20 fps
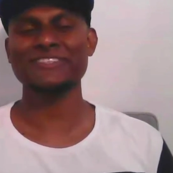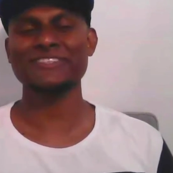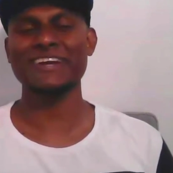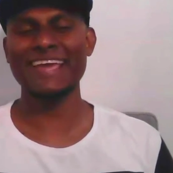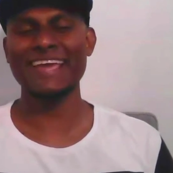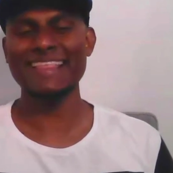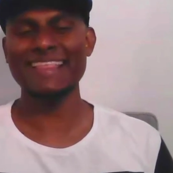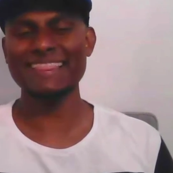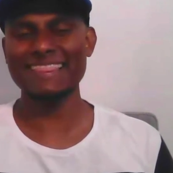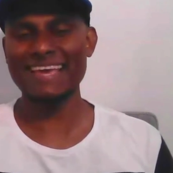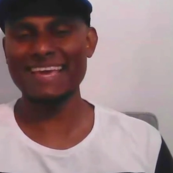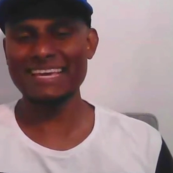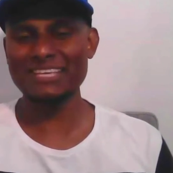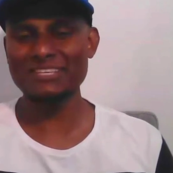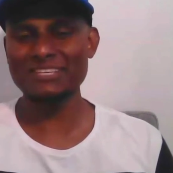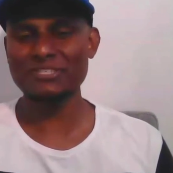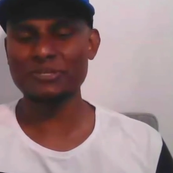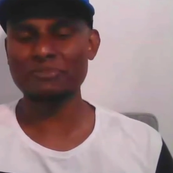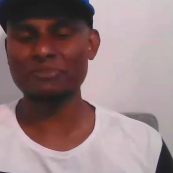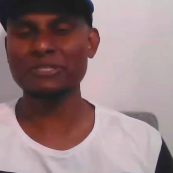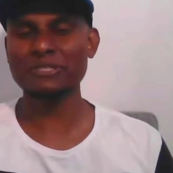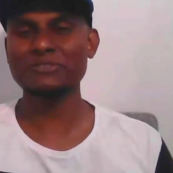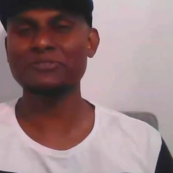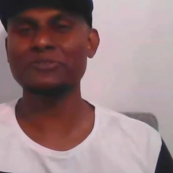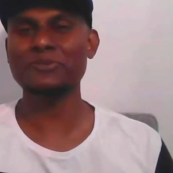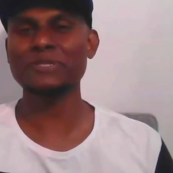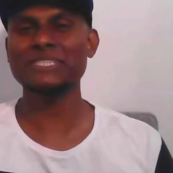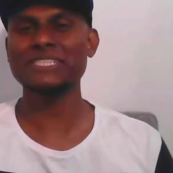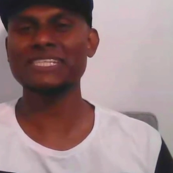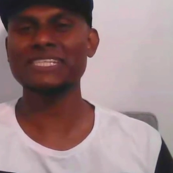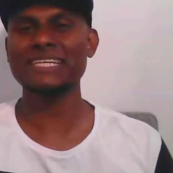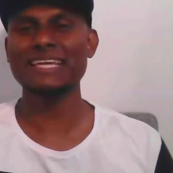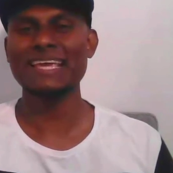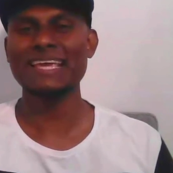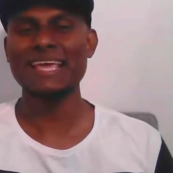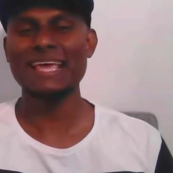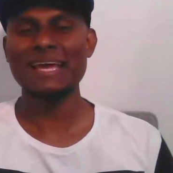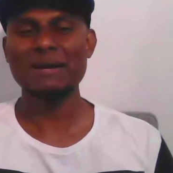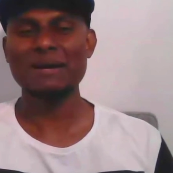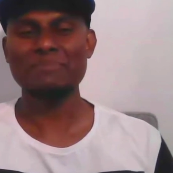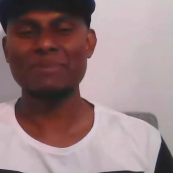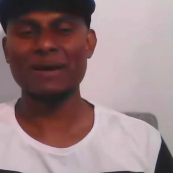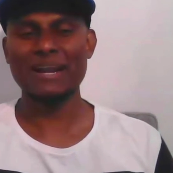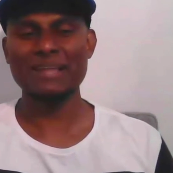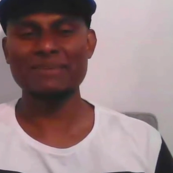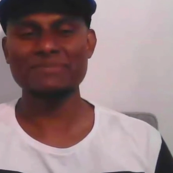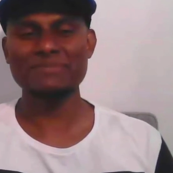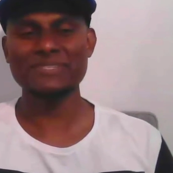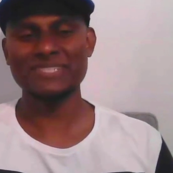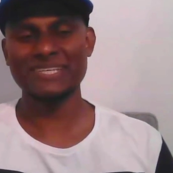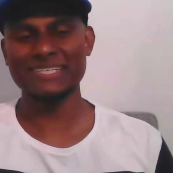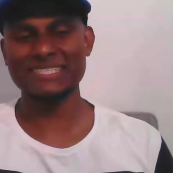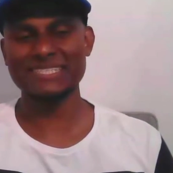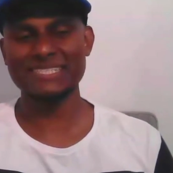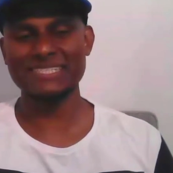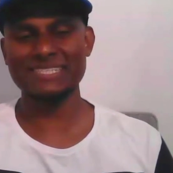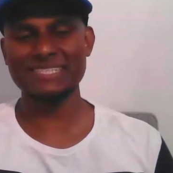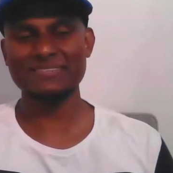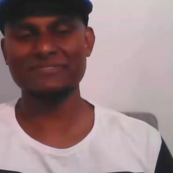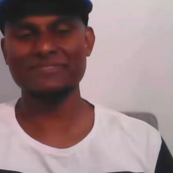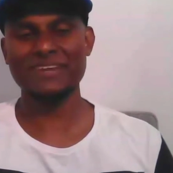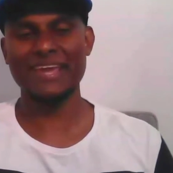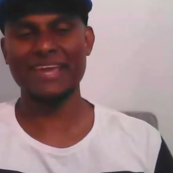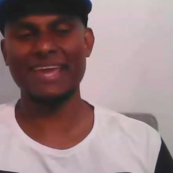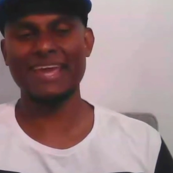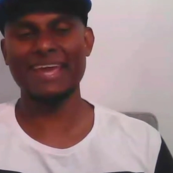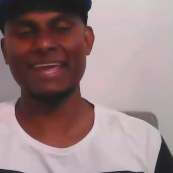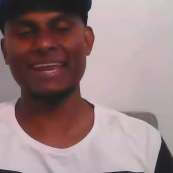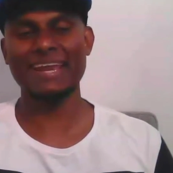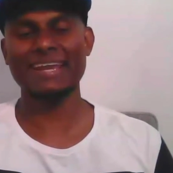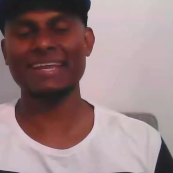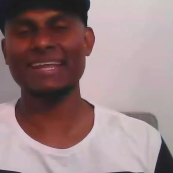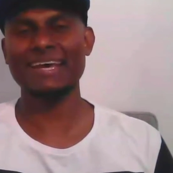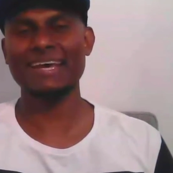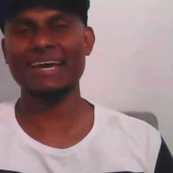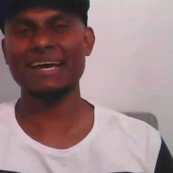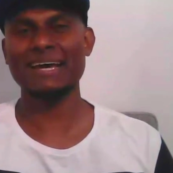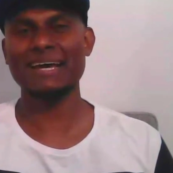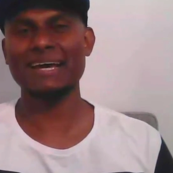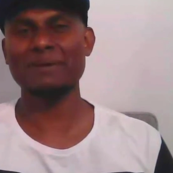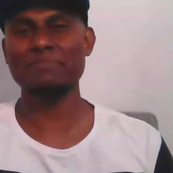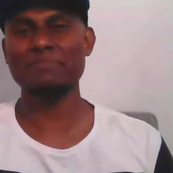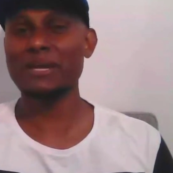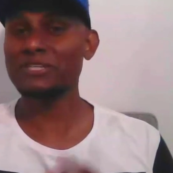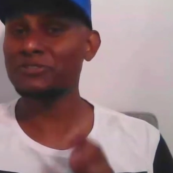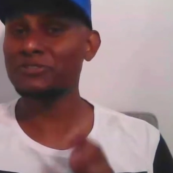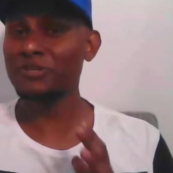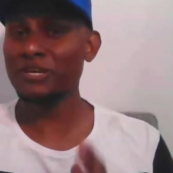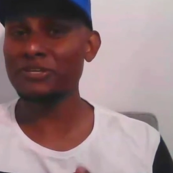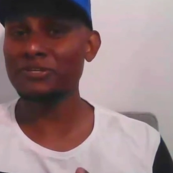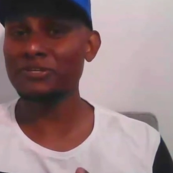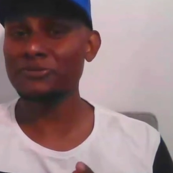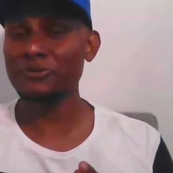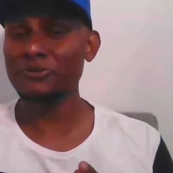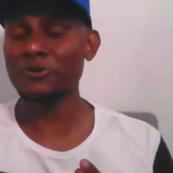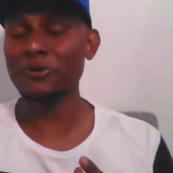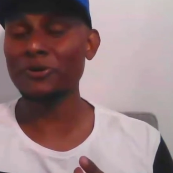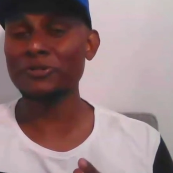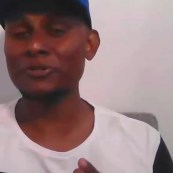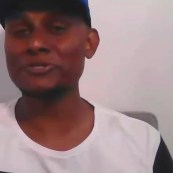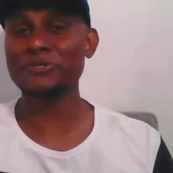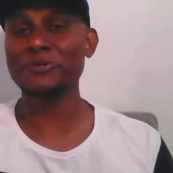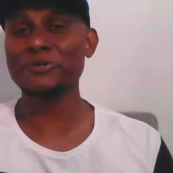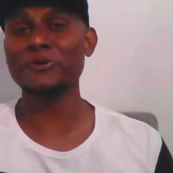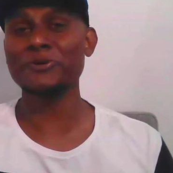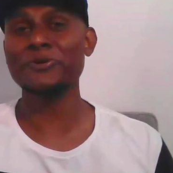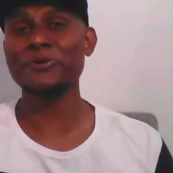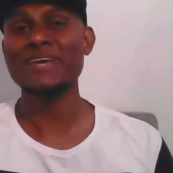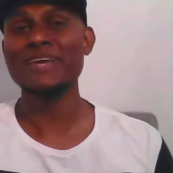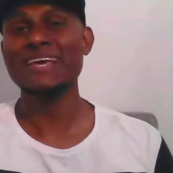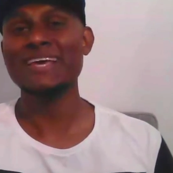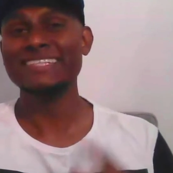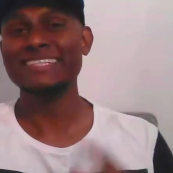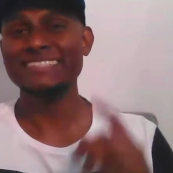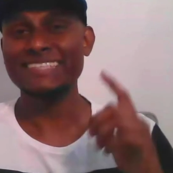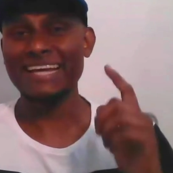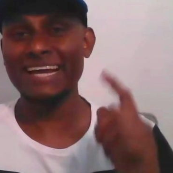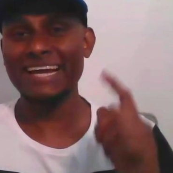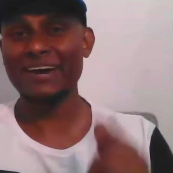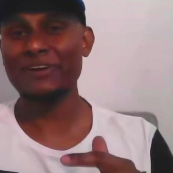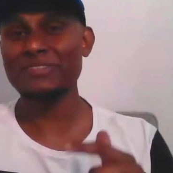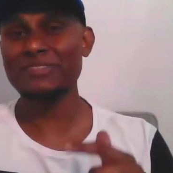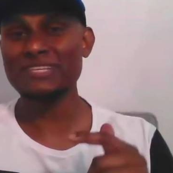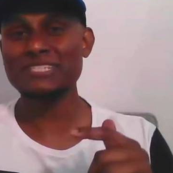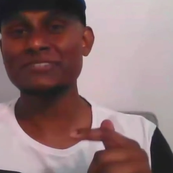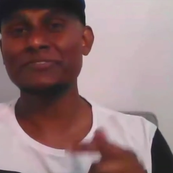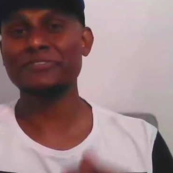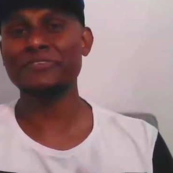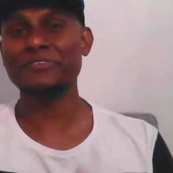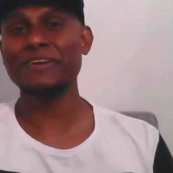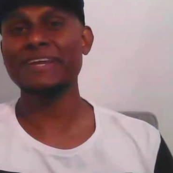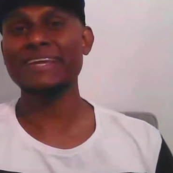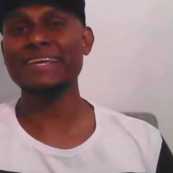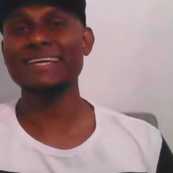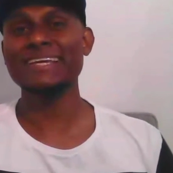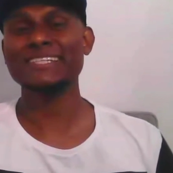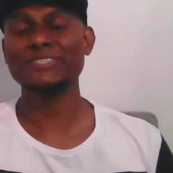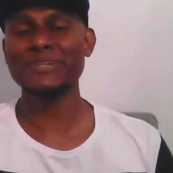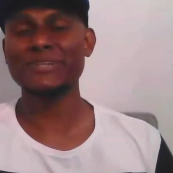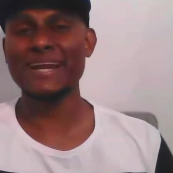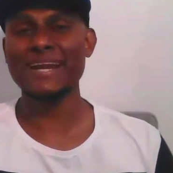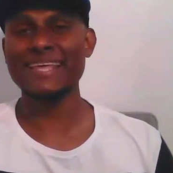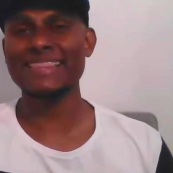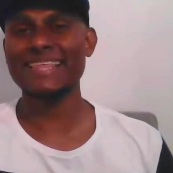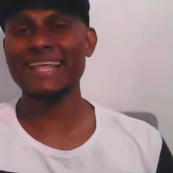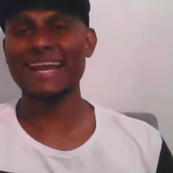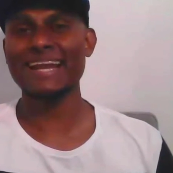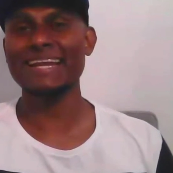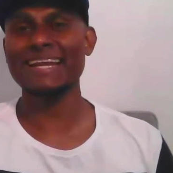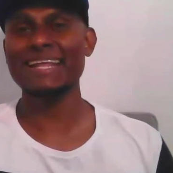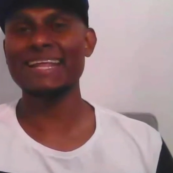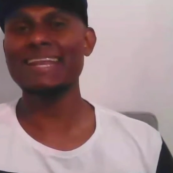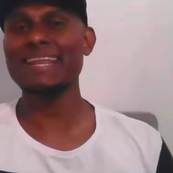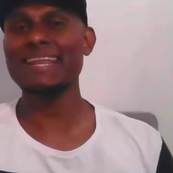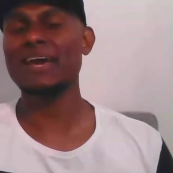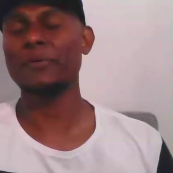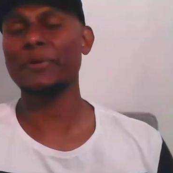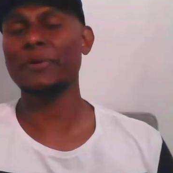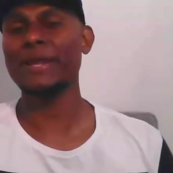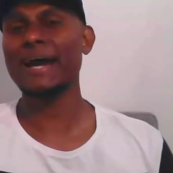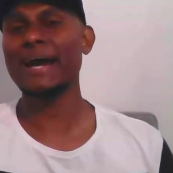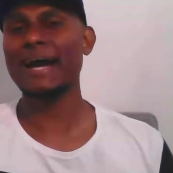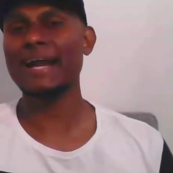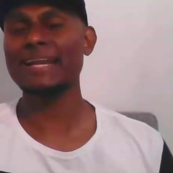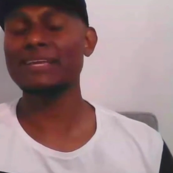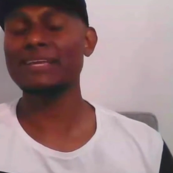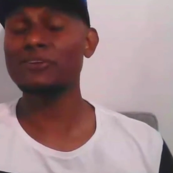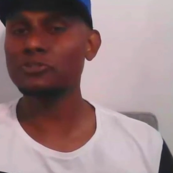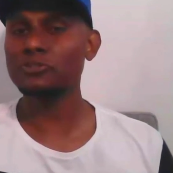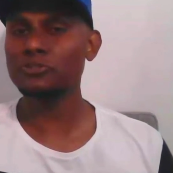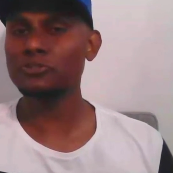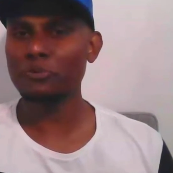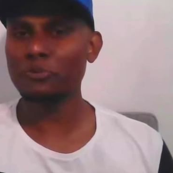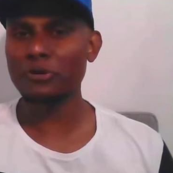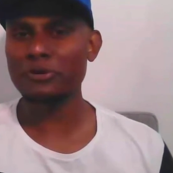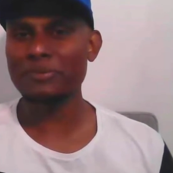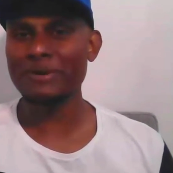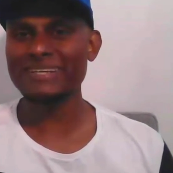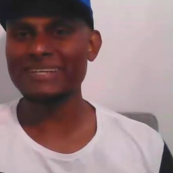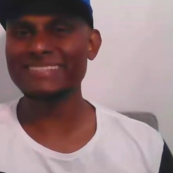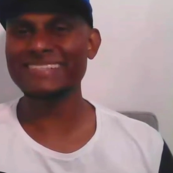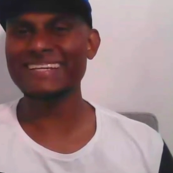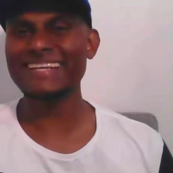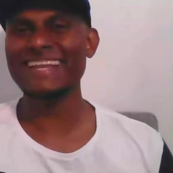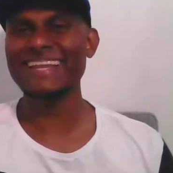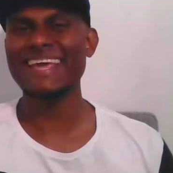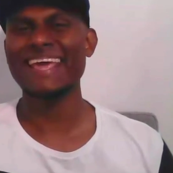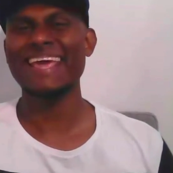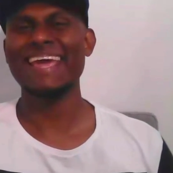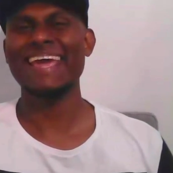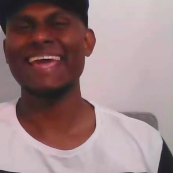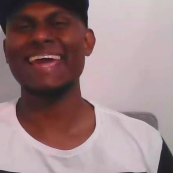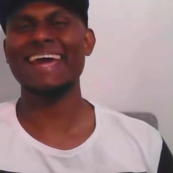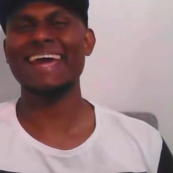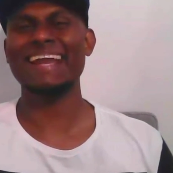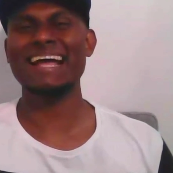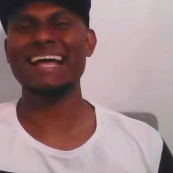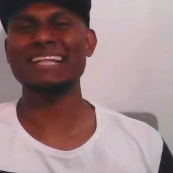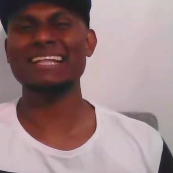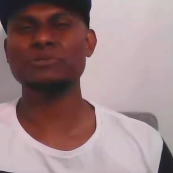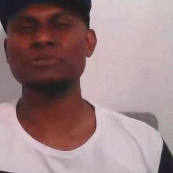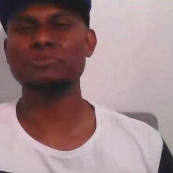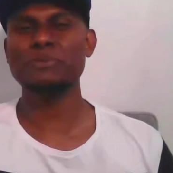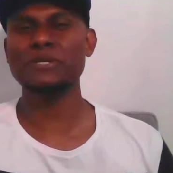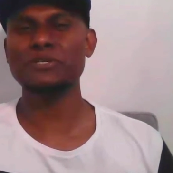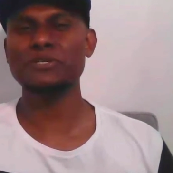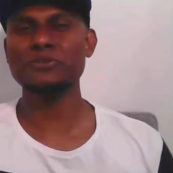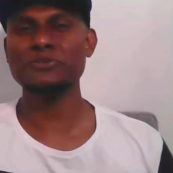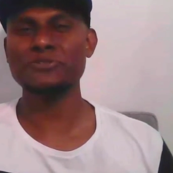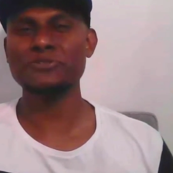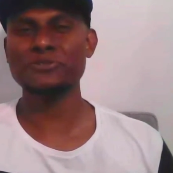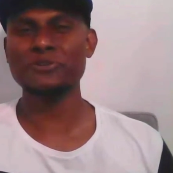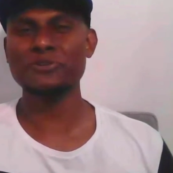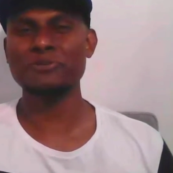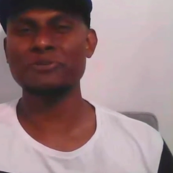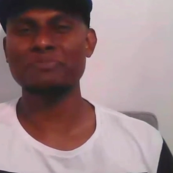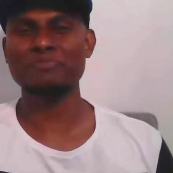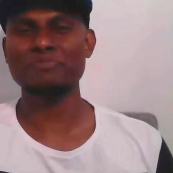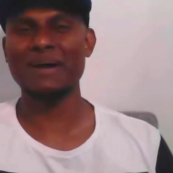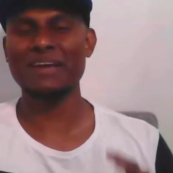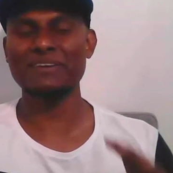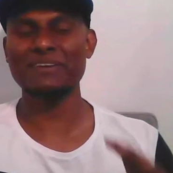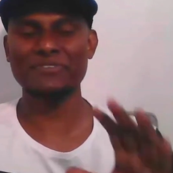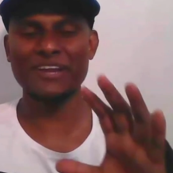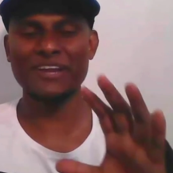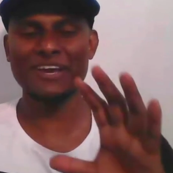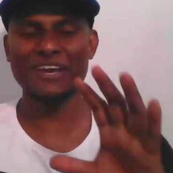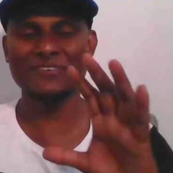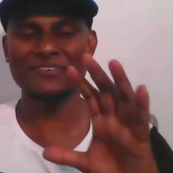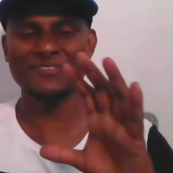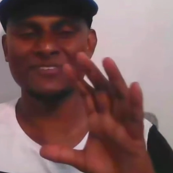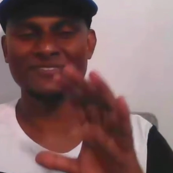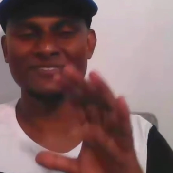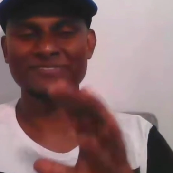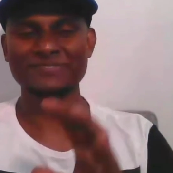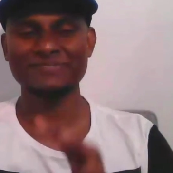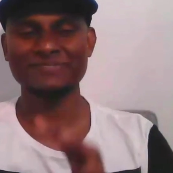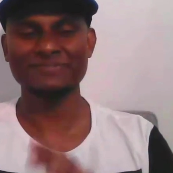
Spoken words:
So again, thank you so much for watching. My name is Sanjeev, and make sure to also check out this free training that I did regarding YouTube automation, and I'll speak to you soon. Bye for now.